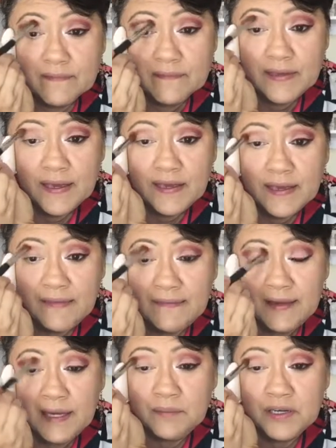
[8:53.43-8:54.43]
Okay, and
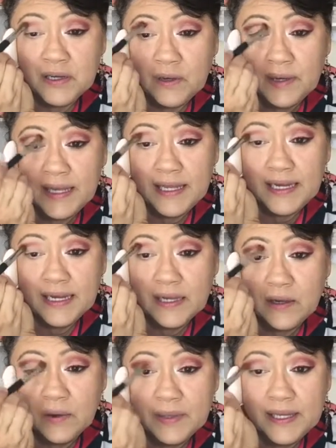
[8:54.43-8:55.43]
then I'm going to go ahead and
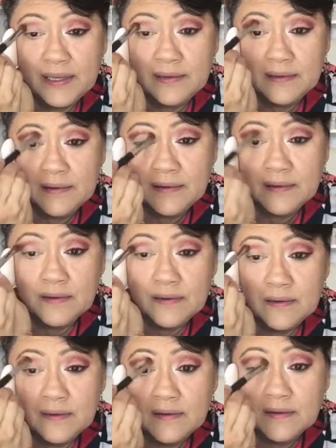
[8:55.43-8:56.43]
go in
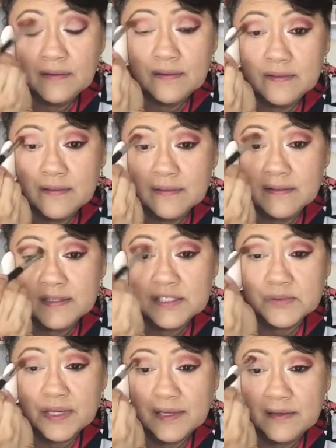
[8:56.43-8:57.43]

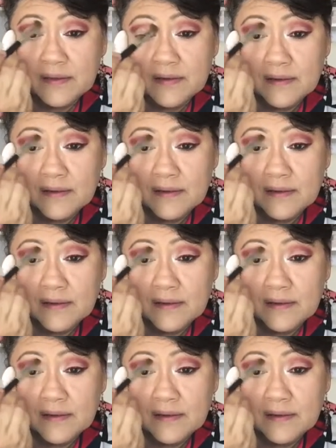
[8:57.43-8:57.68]
this way.